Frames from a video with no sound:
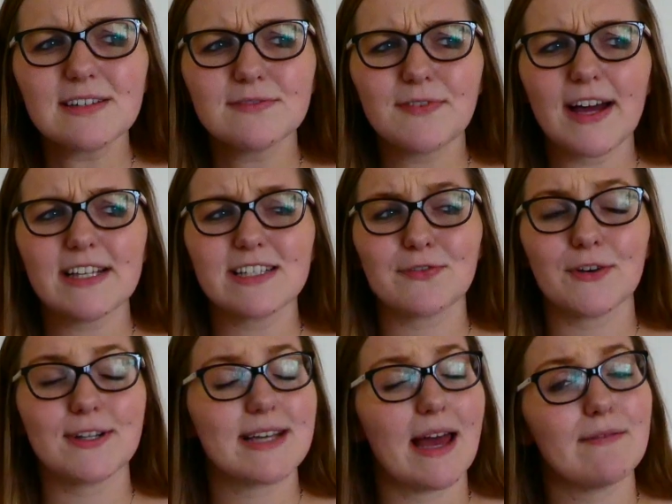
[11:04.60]
advice
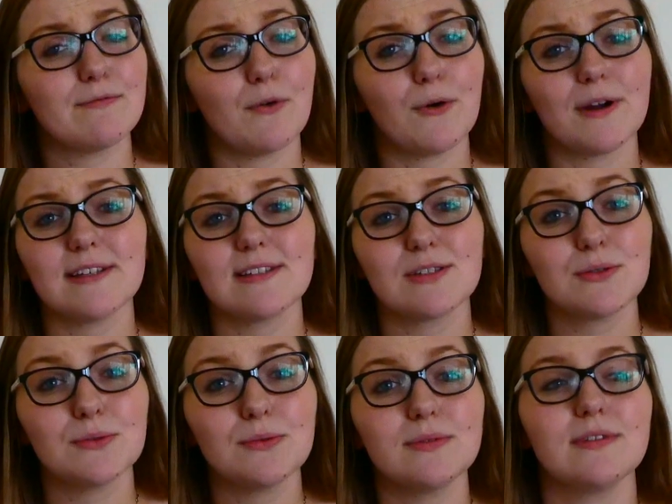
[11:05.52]
for a type 4 is
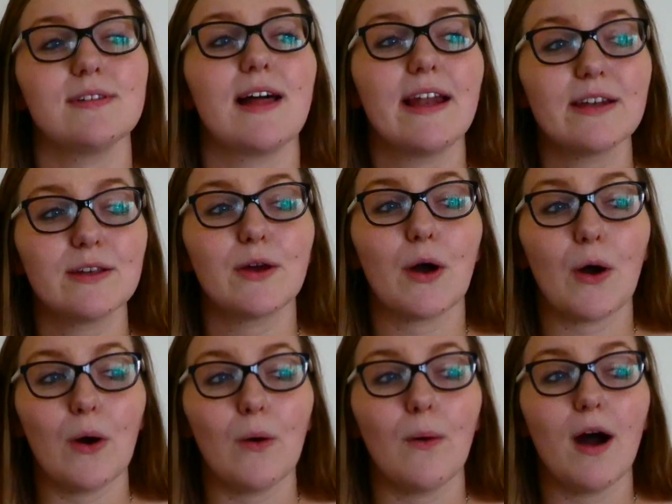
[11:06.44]
to let
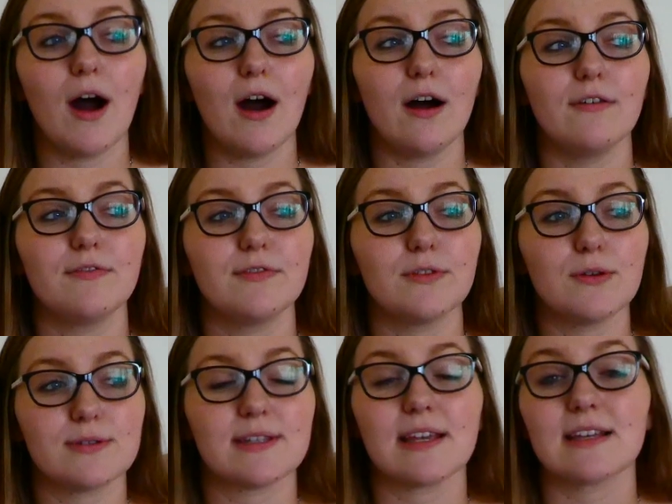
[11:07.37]
go of
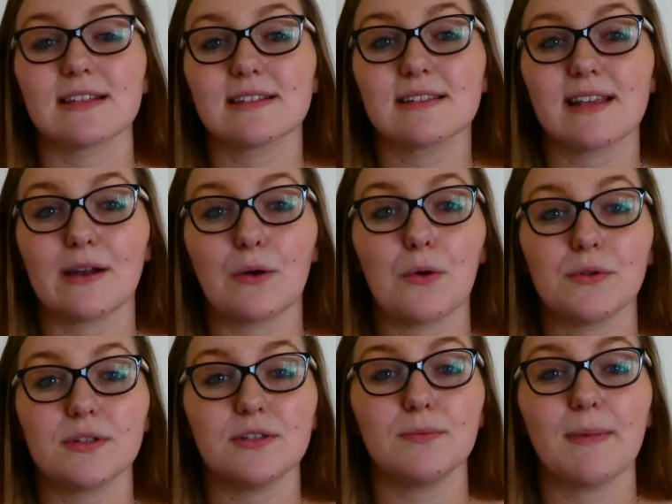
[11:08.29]
those things that are
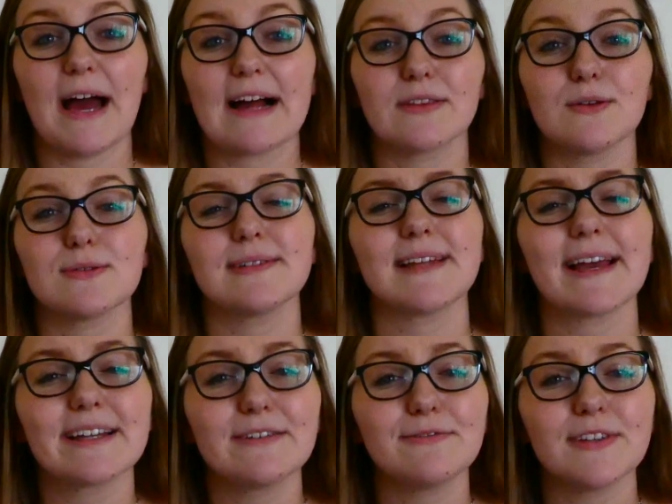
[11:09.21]
holding you back, those
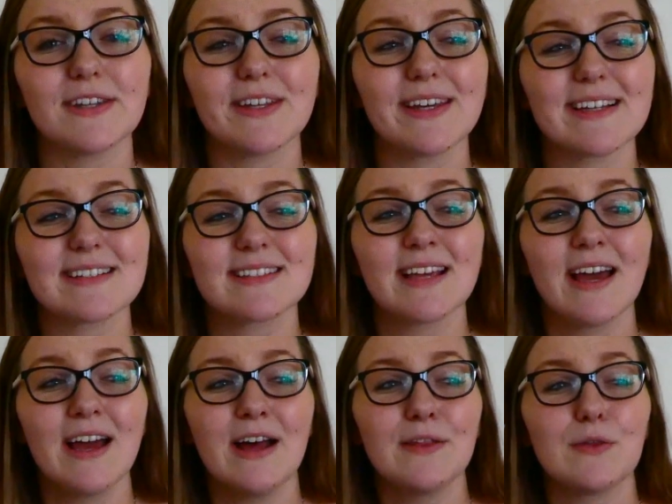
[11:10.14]
negative feelings,
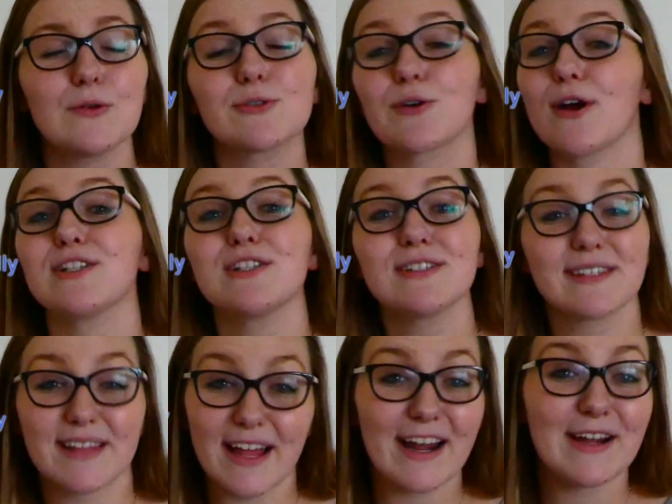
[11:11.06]
those grudges
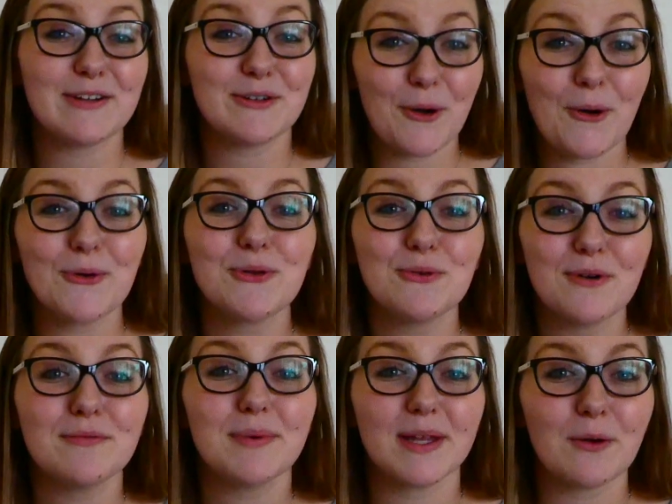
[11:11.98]
that I know you
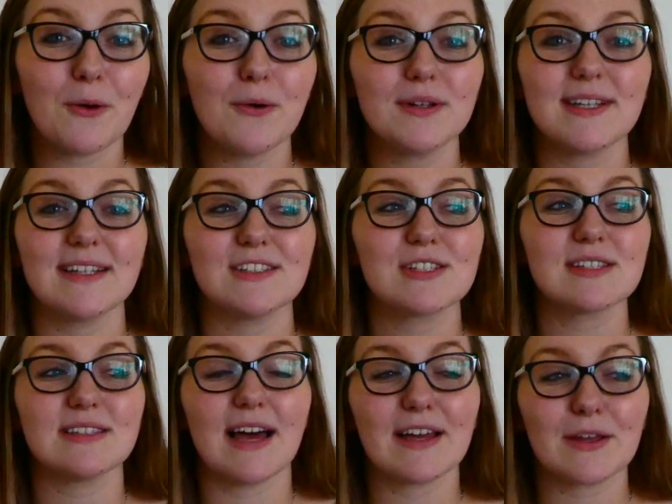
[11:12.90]
have been holding. Just
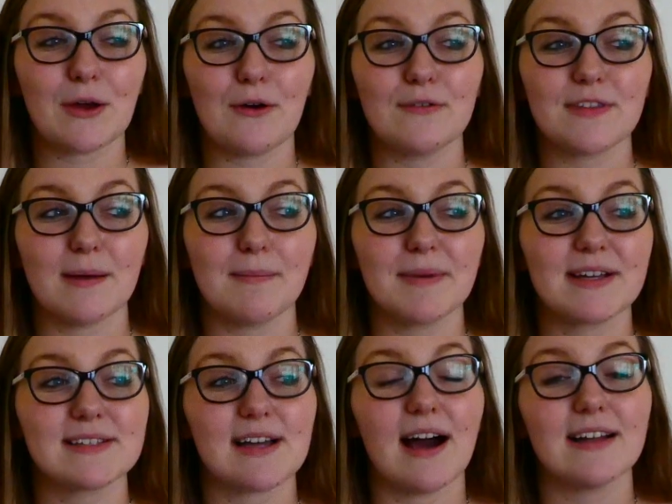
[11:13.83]
let go of them,
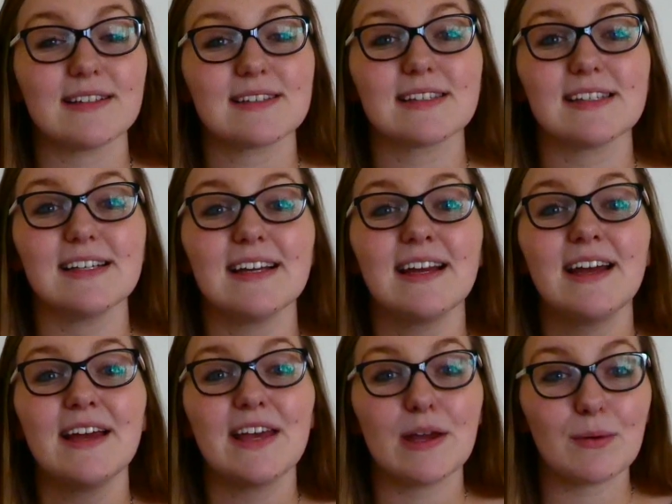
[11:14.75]
because honestly,
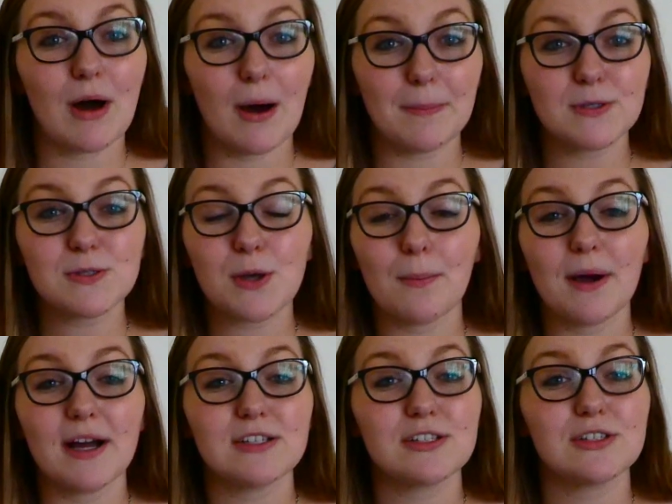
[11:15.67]
it will help you so
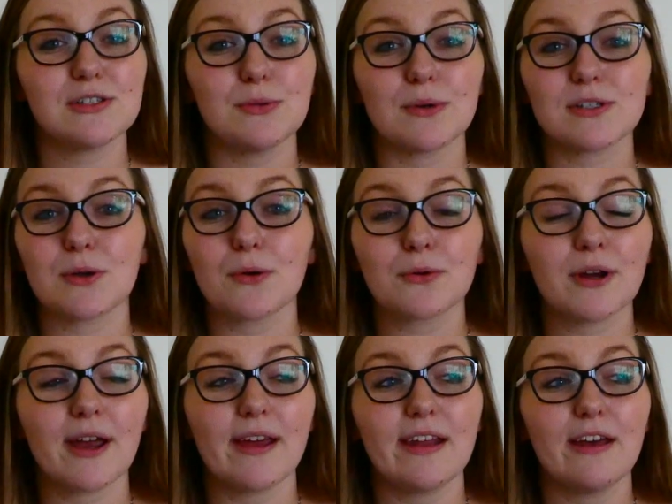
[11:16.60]
much. You are so
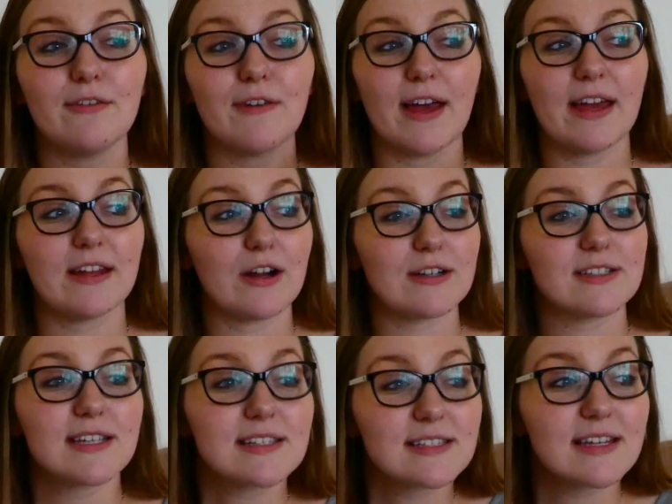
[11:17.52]
creative and
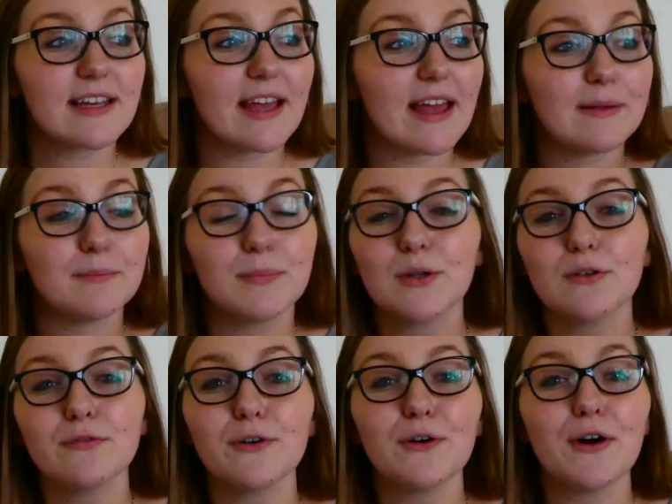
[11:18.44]
artistic and
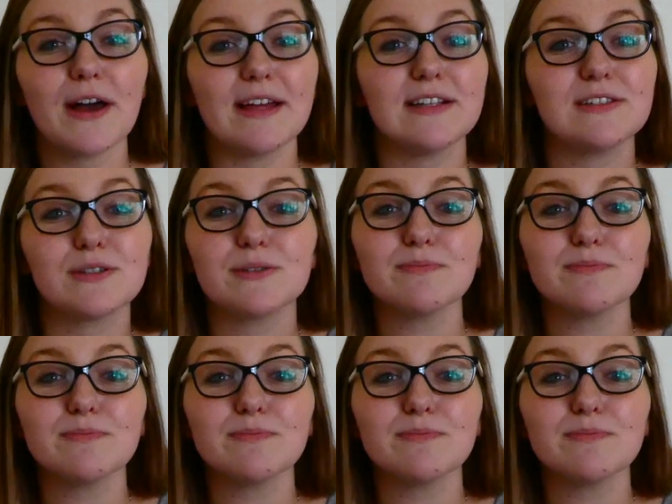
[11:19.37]
beautiful, and